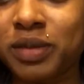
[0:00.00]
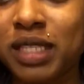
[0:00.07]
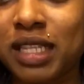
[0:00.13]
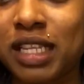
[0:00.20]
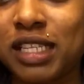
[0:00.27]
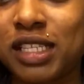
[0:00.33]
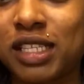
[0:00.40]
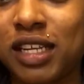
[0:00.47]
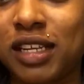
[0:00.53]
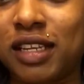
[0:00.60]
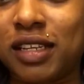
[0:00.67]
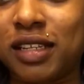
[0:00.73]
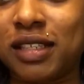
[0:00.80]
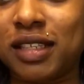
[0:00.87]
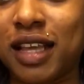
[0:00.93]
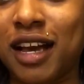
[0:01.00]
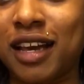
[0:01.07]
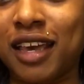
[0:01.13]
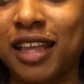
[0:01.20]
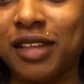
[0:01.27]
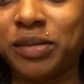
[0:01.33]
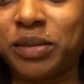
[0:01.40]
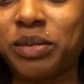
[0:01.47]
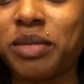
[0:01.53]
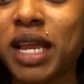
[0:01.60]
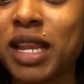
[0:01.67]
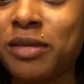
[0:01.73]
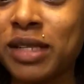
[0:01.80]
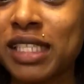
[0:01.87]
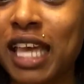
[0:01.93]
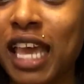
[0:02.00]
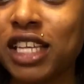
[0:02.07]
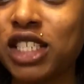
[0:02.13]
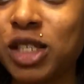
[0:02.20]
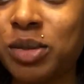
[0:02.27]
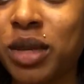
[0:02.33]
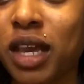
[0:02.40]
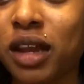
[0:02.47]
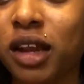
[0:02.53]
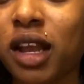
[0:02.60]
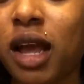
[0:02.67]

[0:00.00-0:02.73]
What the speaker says: let's start this again. My name is Angie Pierre.